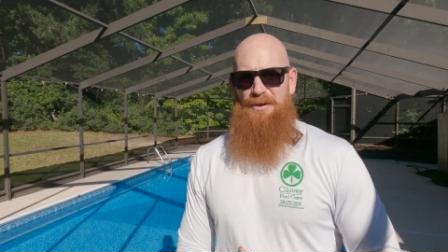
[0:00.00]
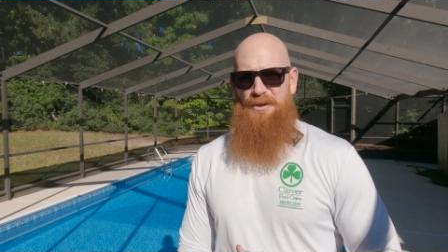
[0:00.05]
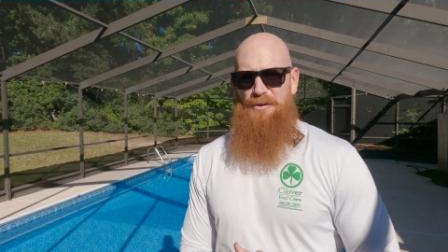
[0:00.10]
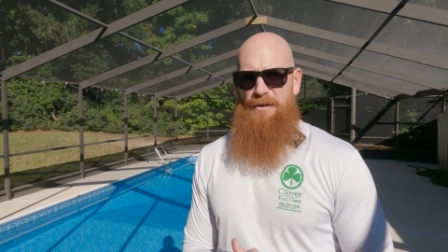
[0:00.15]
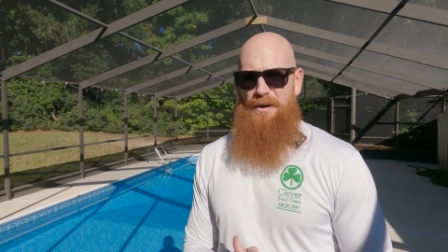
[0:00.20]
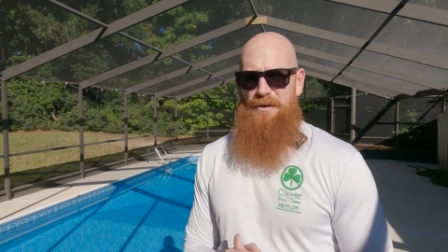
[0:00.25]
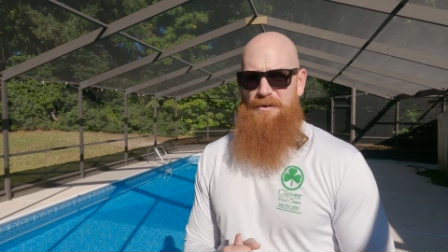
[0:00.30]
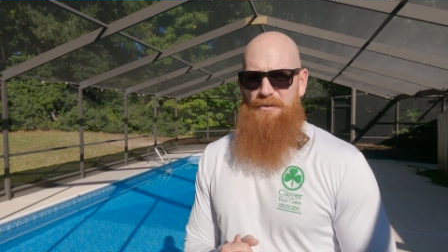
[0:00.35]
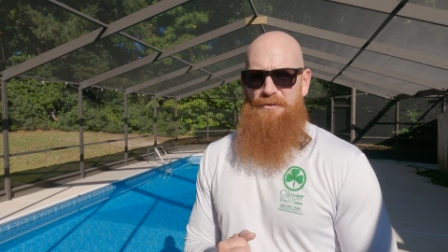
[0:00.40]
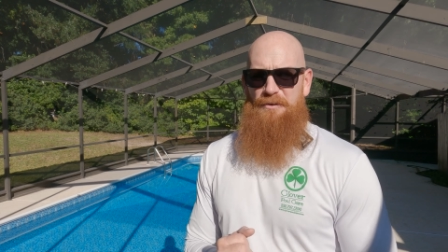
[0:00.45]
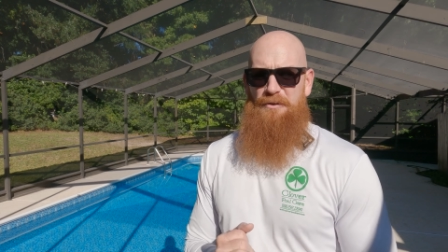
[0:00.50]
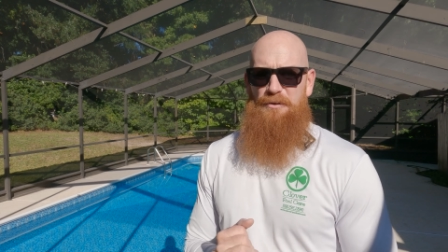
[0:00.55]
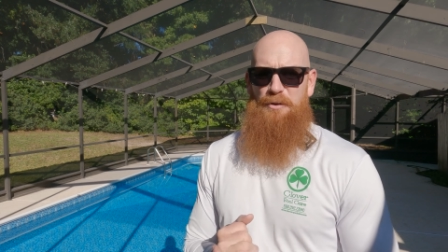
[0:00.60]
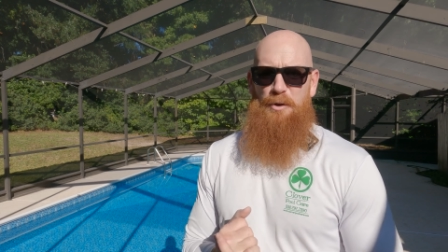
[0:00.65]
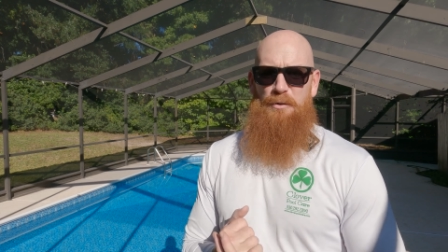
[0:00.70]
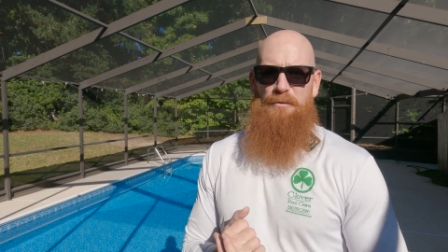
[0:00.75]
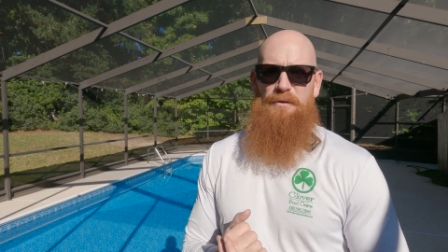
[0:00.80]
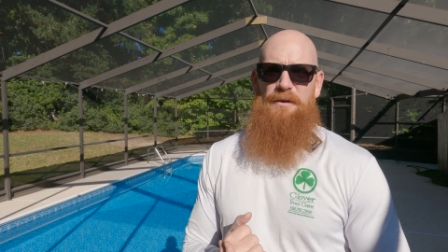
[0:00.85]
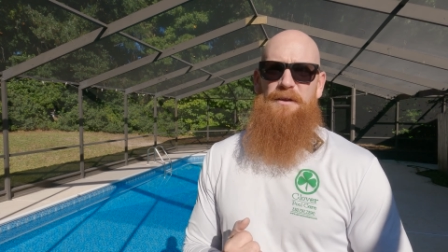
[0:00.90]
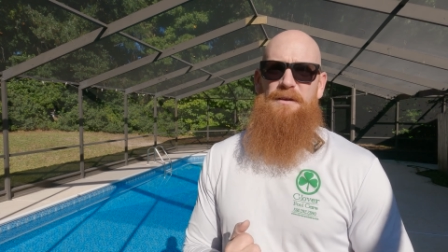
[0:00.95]
granular
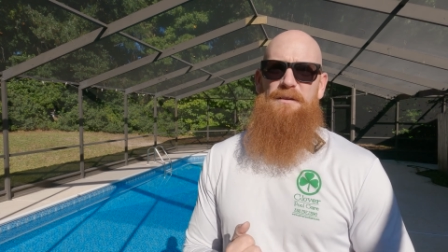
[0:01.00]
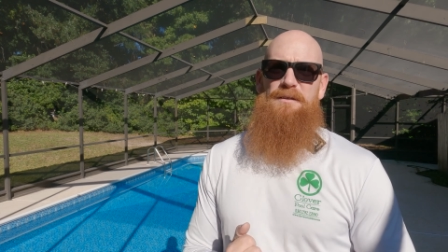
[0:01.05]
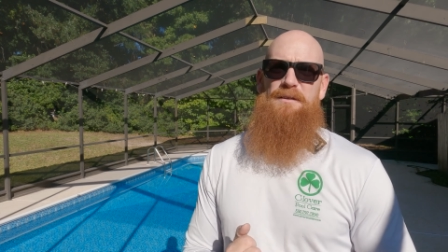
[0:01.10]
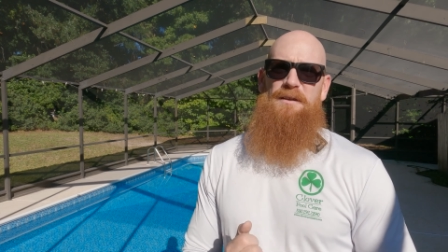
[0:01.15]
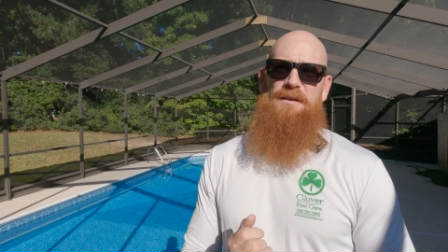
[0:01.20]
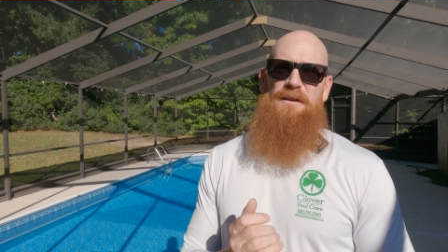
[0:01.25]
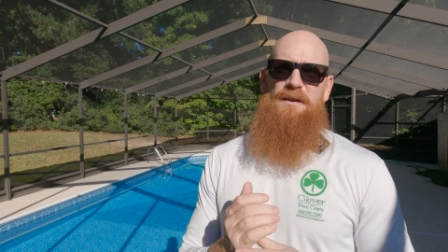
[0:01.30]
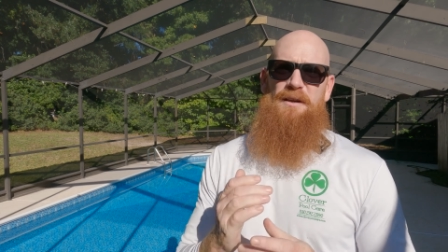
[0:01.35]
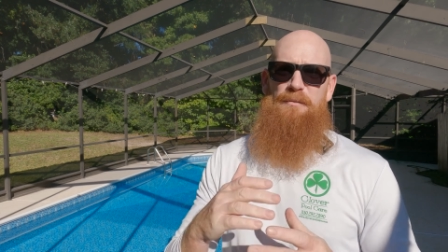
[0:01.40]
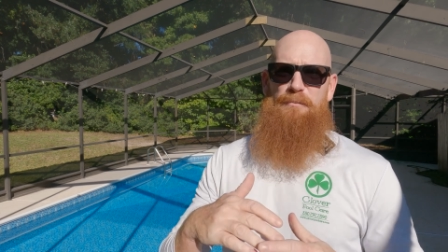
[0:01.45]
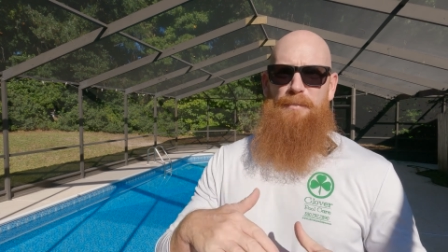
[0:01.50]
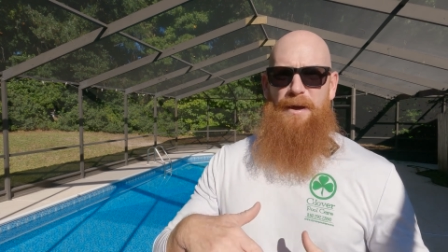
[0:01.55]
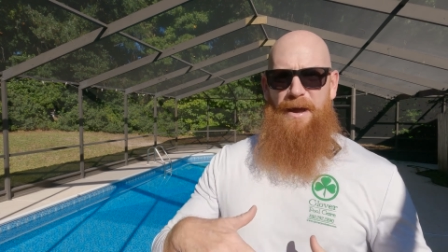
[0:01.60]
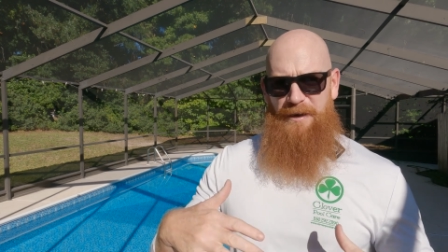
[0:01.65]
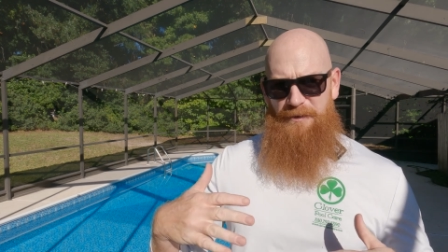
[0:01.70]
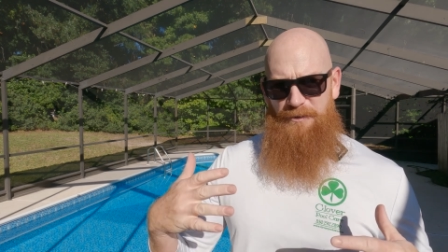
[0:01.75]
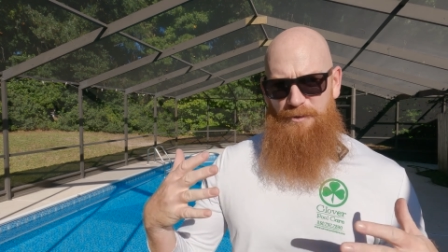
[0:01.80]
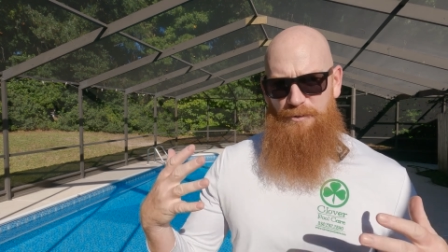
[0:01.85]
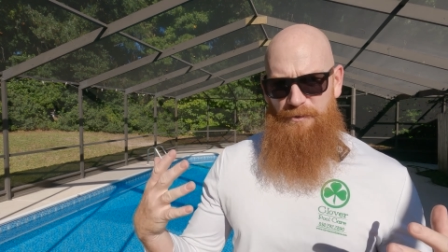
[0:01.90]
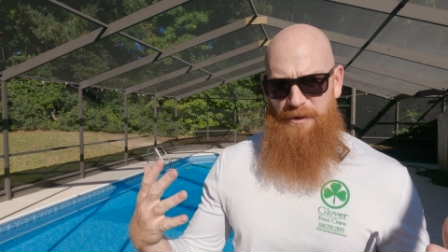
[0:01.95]
chlorine can get it
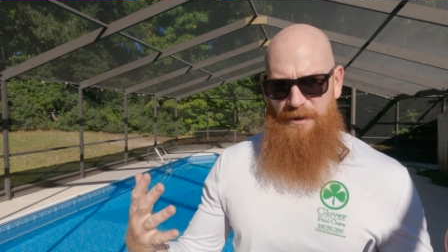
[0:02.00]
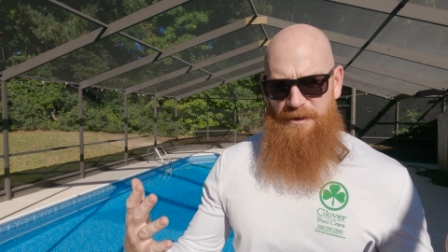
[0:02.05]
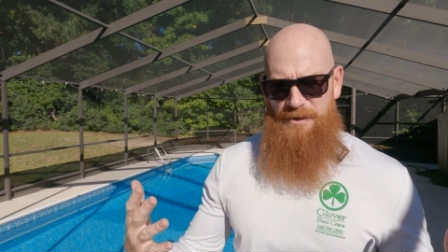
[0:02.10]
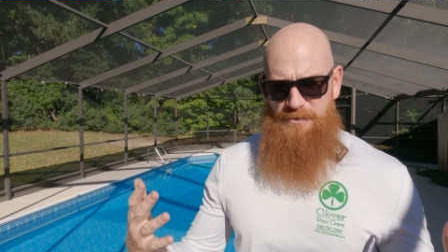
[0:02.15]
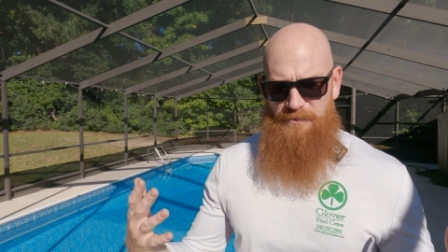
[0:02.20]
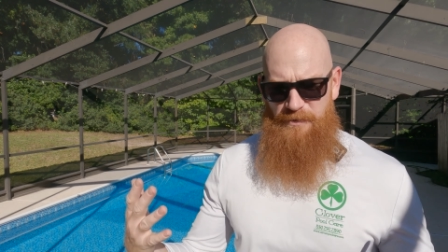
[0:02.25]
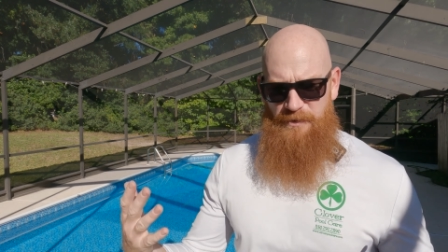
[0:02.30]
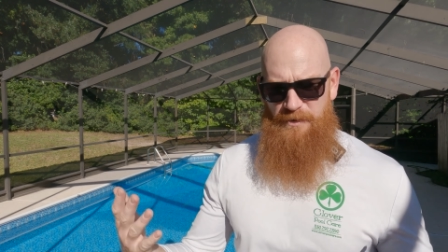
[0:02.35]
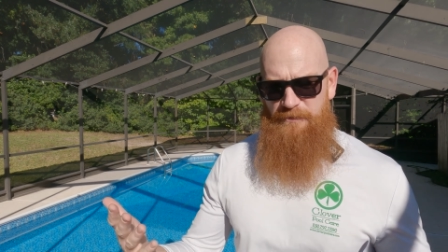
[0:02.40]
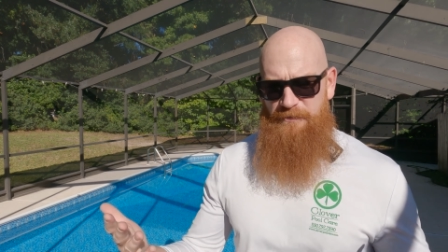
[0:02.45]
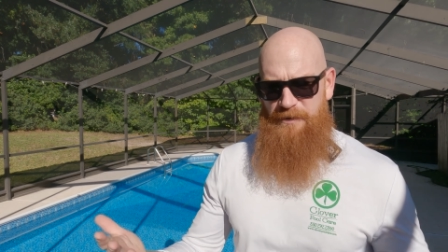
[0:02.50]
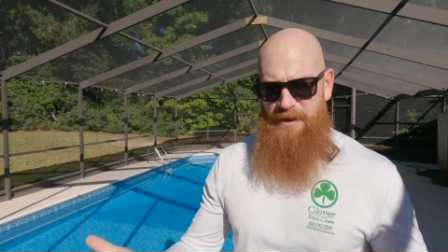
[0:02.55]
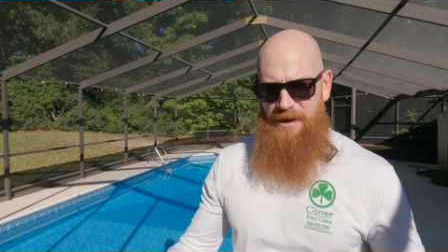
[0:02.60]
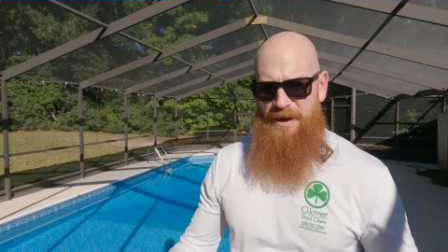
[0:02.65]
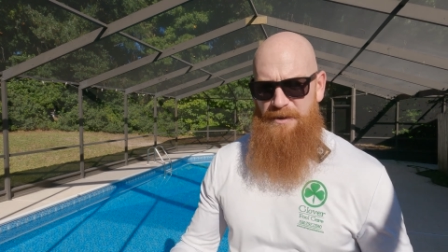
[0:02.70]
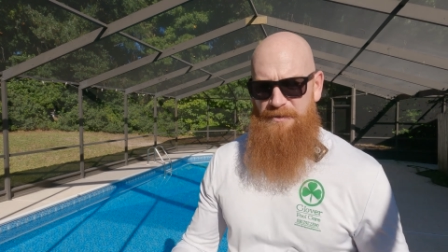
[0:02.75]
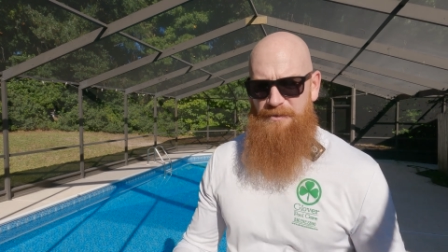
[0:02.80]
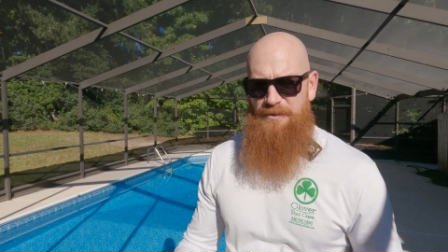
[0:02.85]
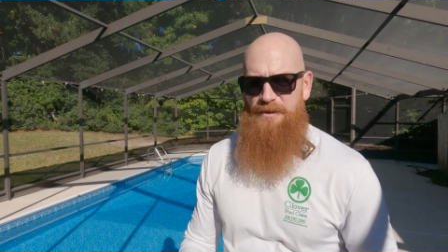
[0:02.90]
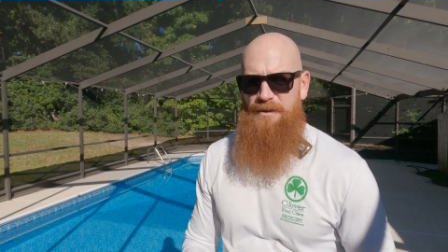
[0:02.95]
back in the range very
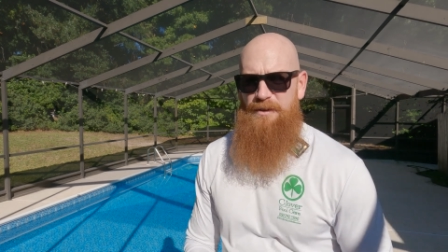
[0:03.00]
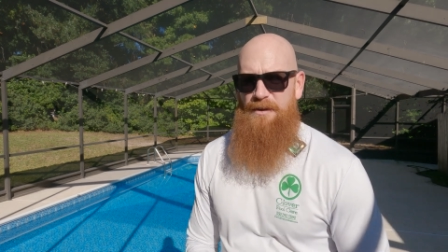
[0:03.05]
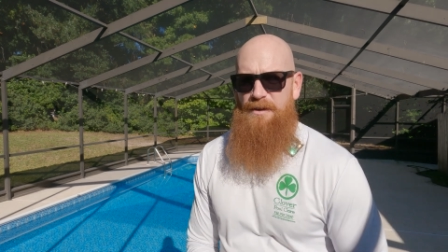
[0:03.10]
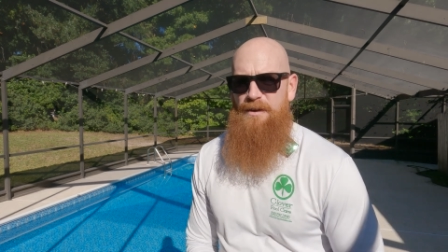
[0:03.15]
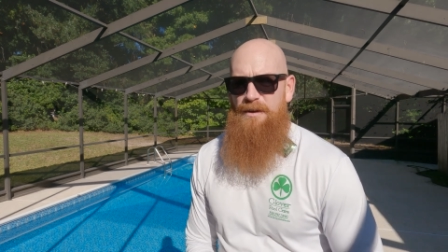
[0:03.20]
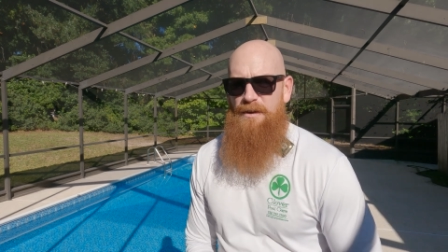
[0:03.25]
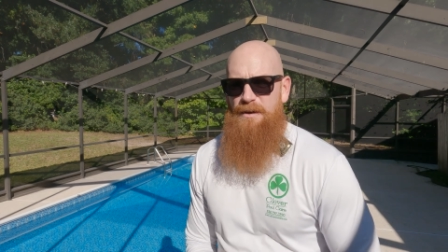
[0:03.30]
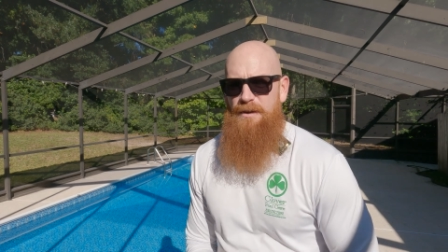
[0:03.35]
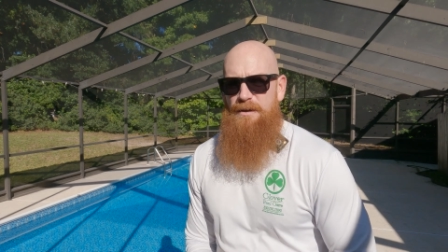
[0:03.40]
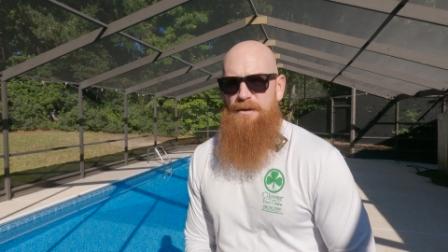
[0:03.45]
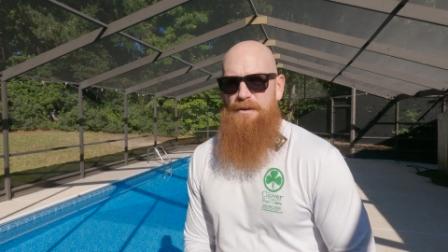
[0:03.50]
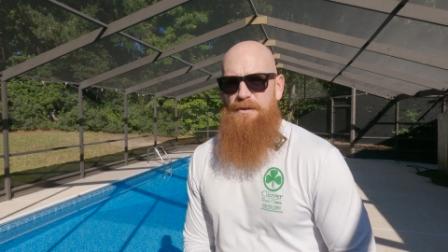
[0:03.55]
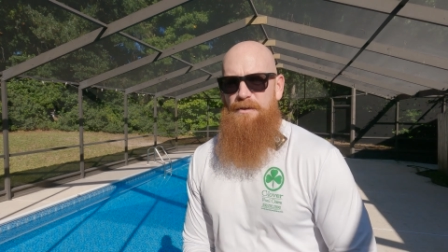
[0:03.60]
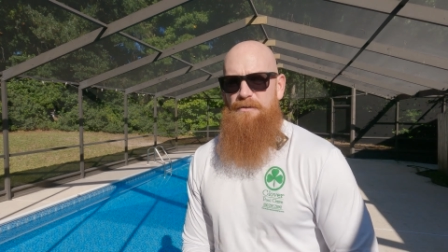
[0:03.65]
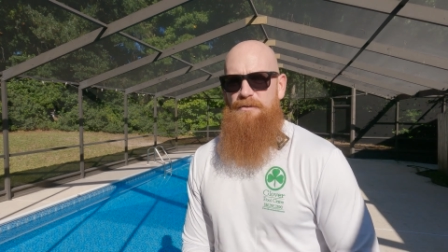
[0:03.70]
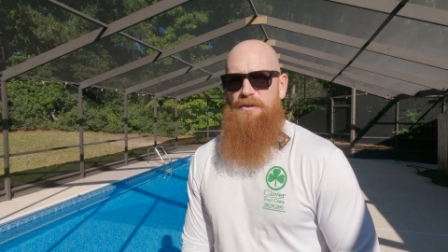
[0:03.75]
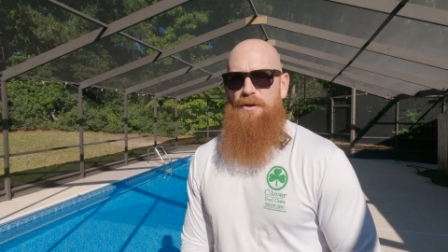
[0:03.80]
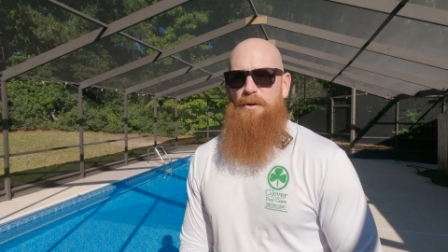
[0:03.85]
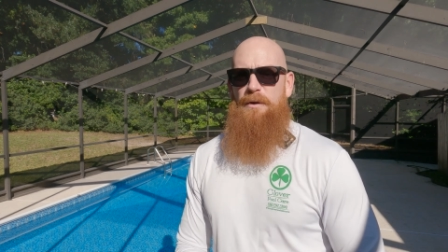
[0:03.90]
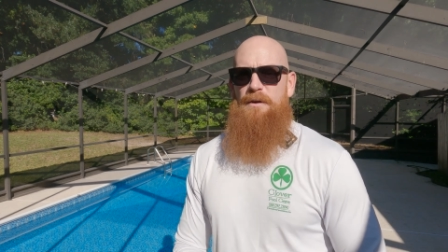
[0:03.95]
fast.
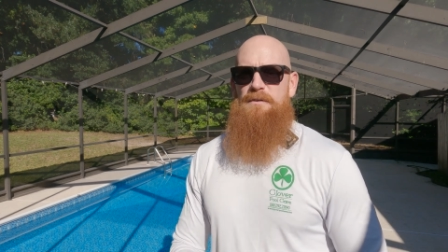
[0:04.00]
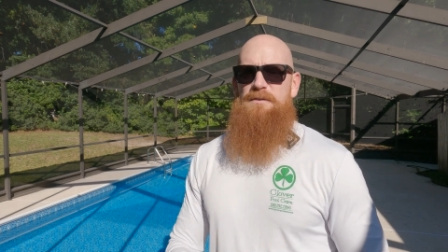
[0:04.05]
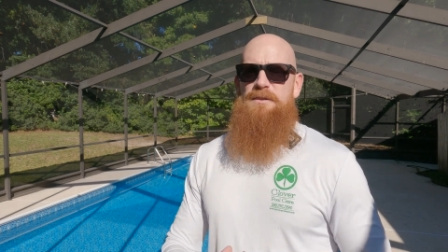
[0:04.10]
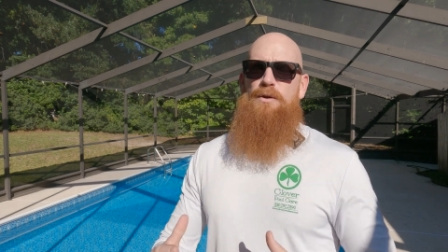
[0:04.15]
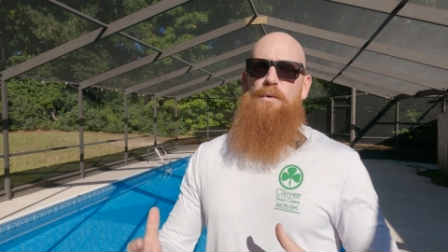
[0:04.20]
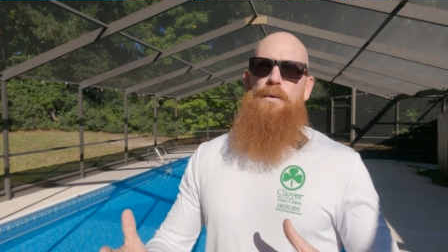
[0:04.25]
So here's a